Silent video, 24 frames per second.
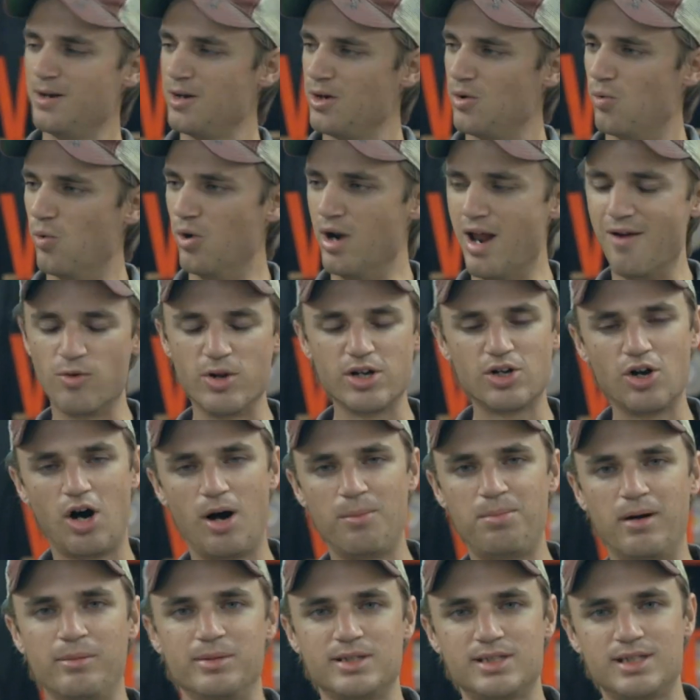Whenever we
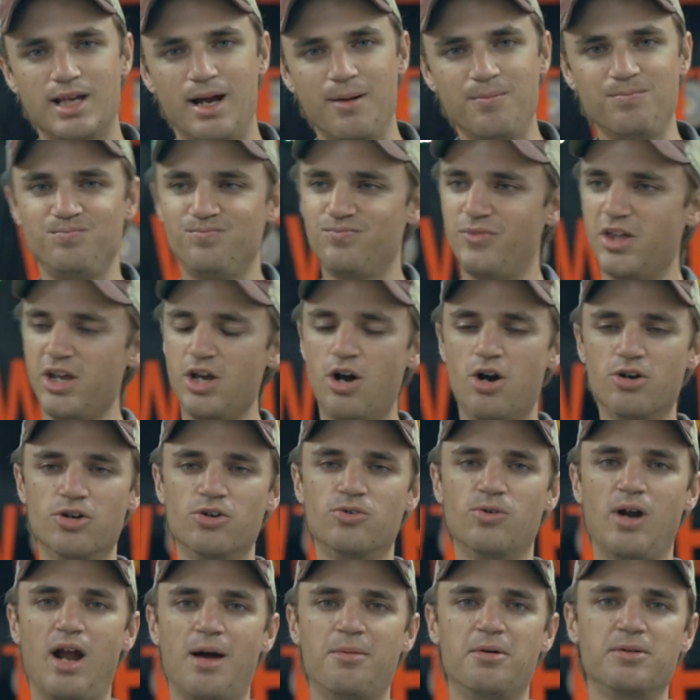call puppets up, they all
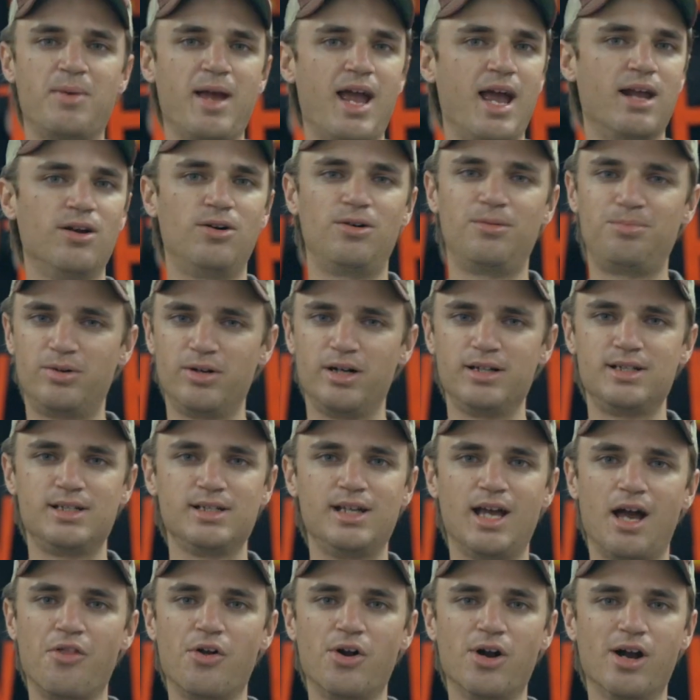go grab a panel, put it
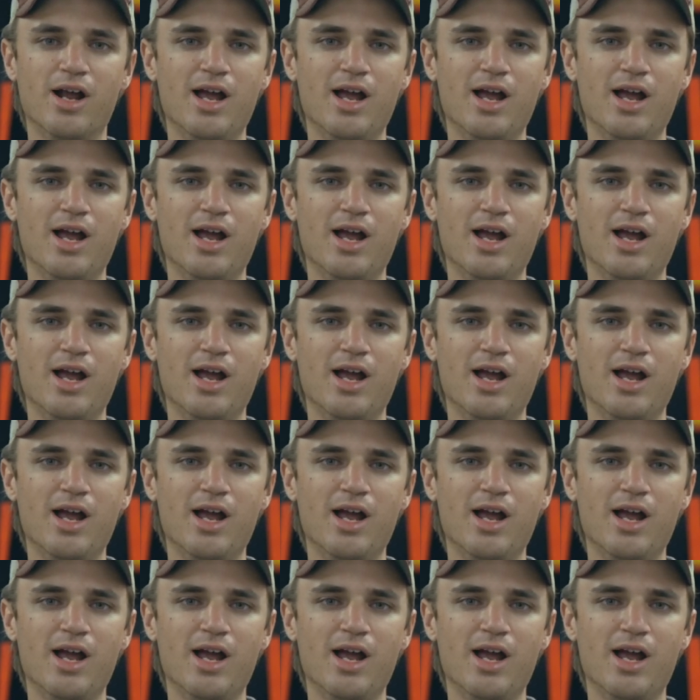together.